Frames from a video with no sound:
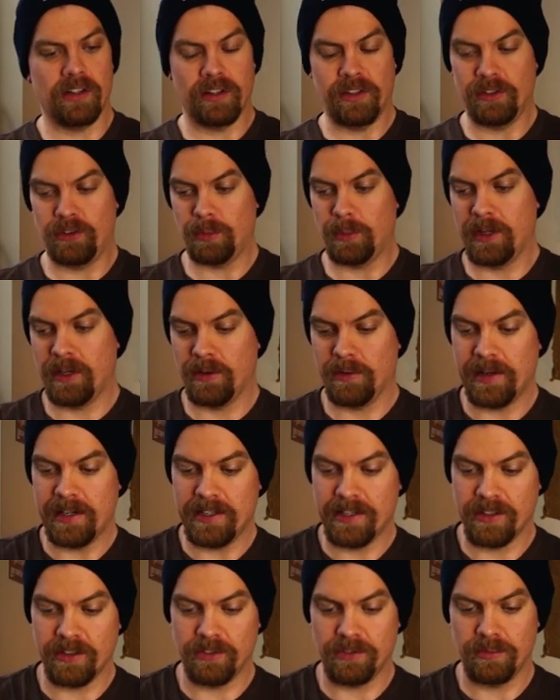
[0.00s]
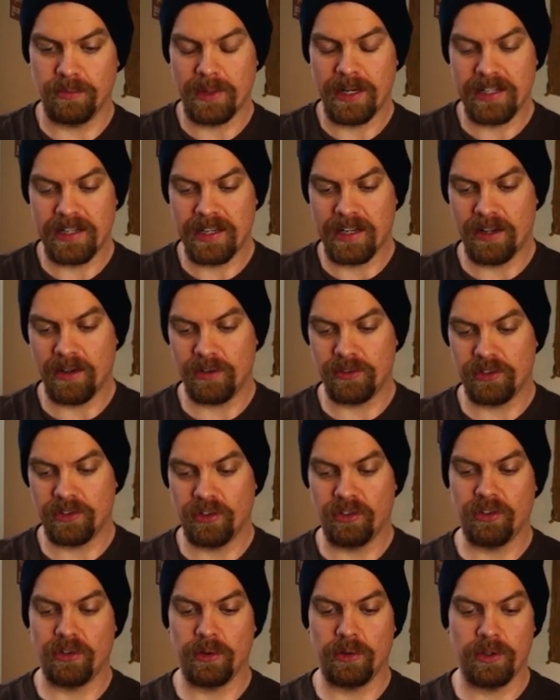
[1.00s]
as well right here, right now,
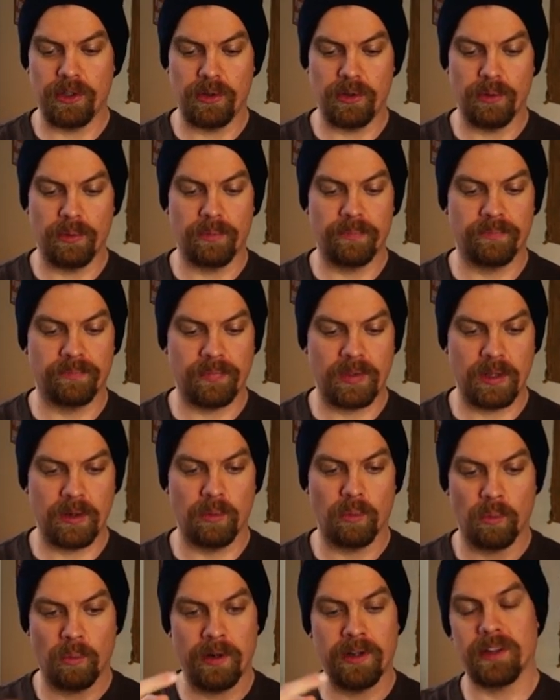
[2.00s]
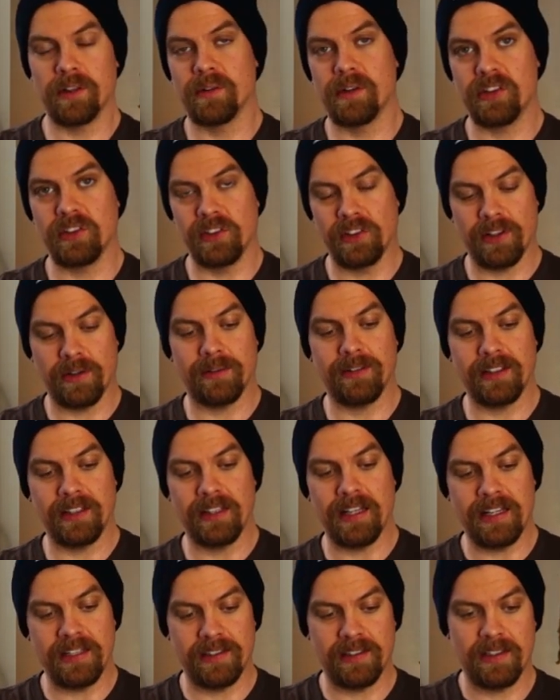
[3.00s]
to show you one of the reasons I really
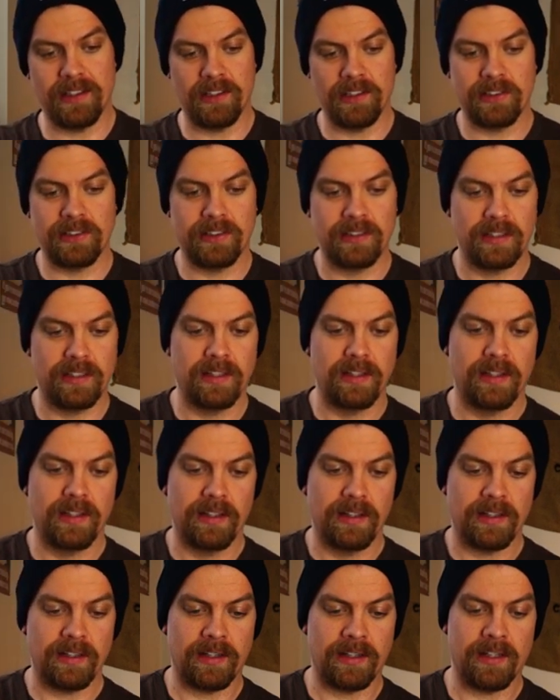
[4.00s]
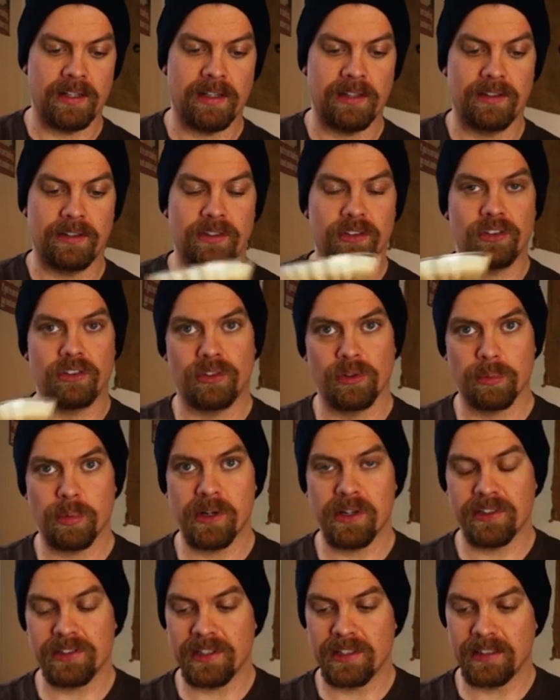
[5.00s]
like this.
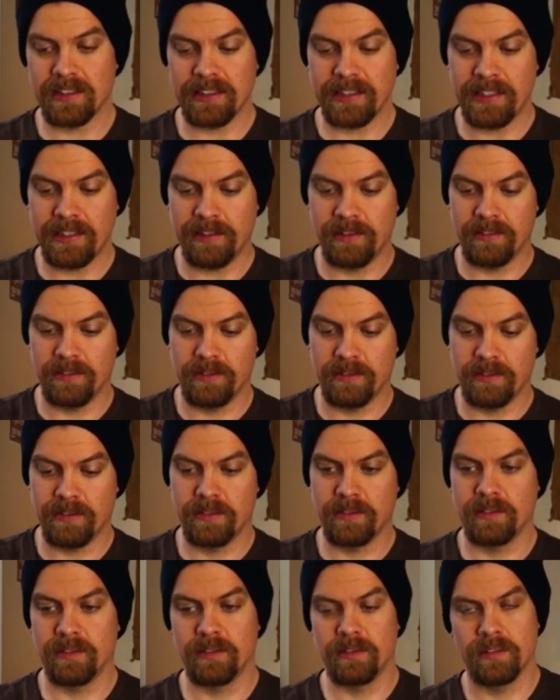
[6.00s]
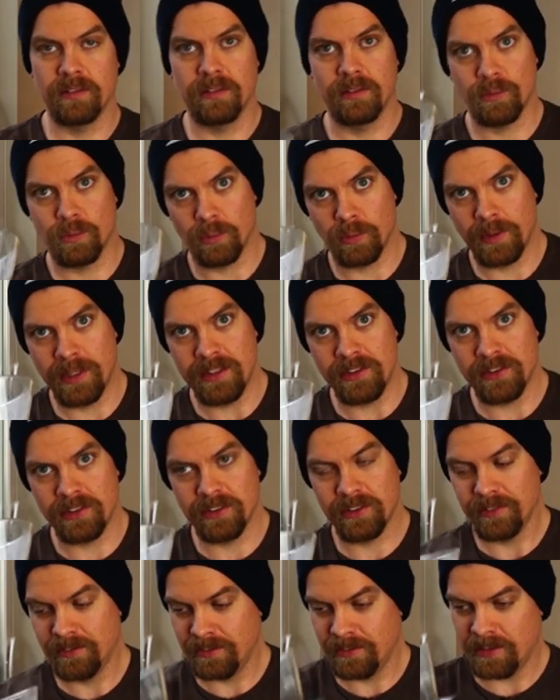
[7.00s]
Super easy to clean.
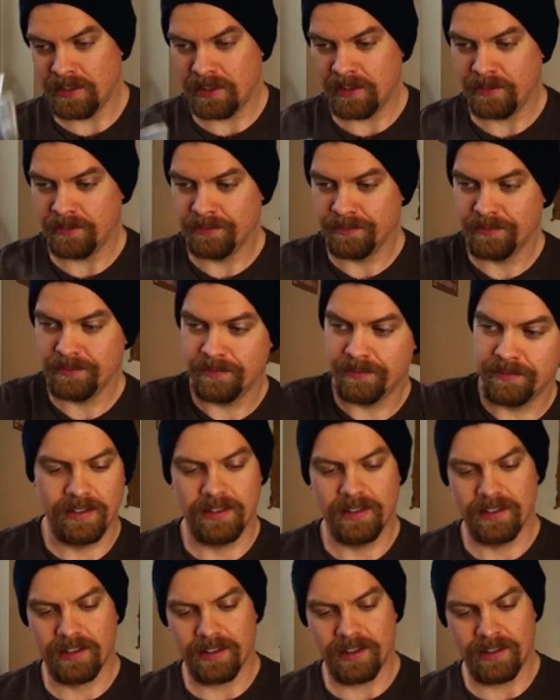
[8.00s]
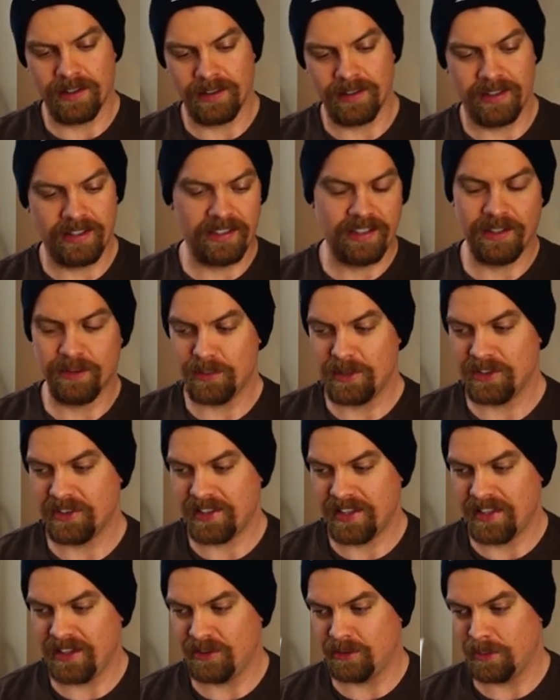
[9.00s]
Rinse, done. And then
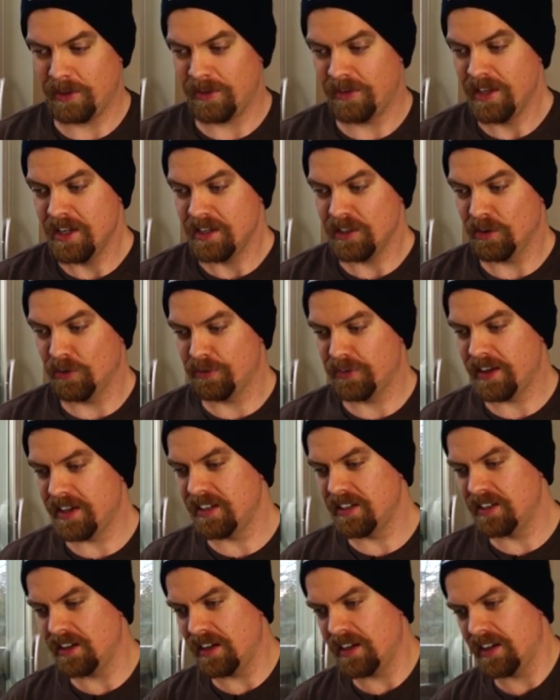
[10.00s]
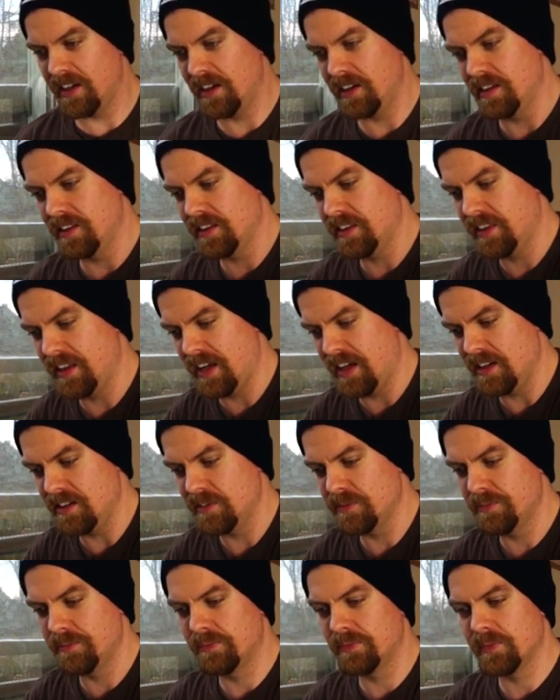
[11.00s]
rinse that as well. You'll find
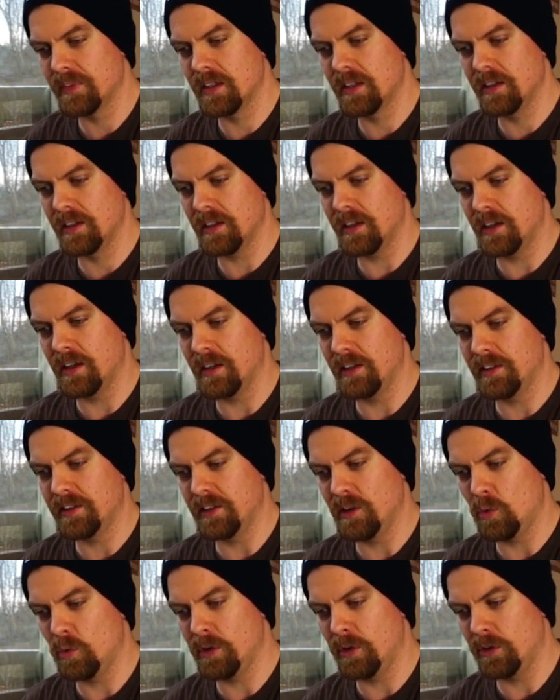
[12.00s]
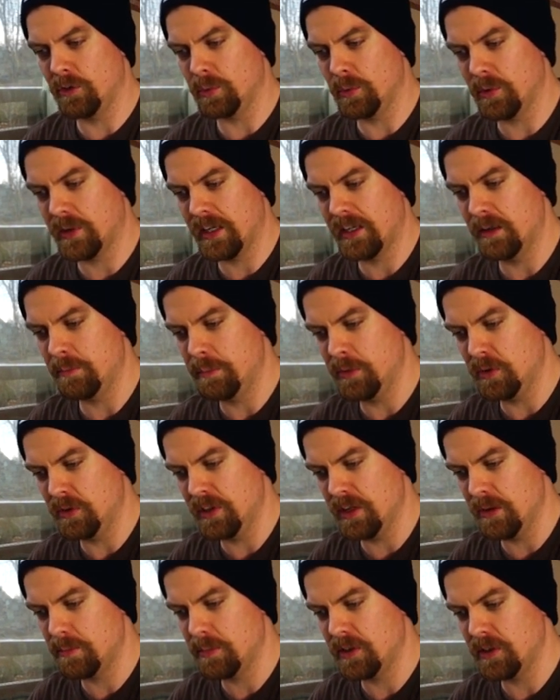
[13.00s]
that the oils will kind of
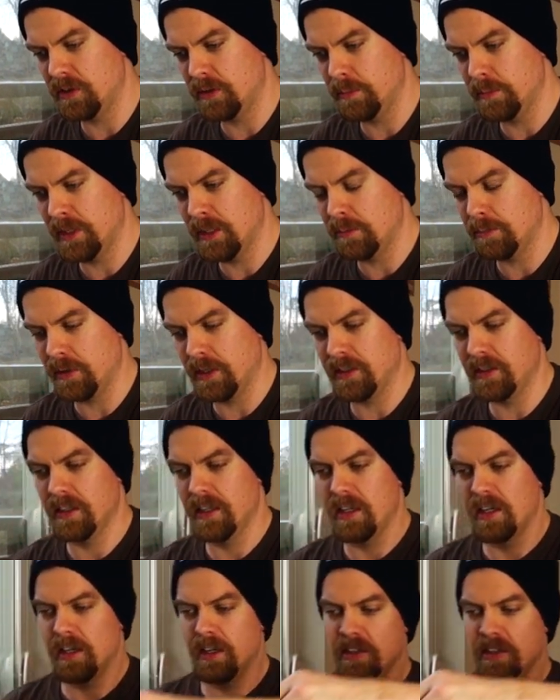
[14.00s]
build up a little bit, but